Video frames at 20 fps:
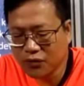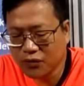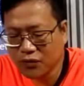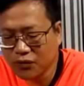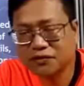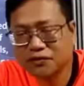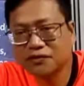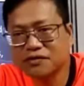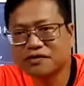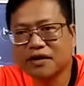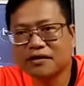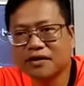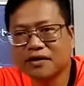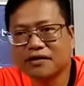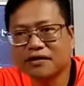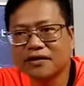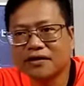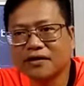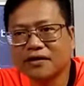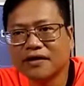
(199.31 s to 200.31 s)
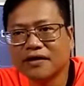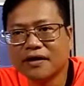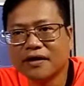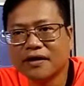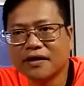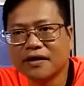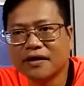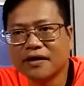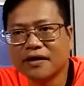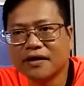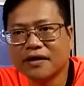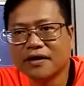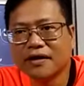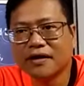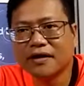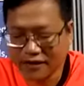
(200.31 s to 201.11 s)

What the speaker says: to study tonight.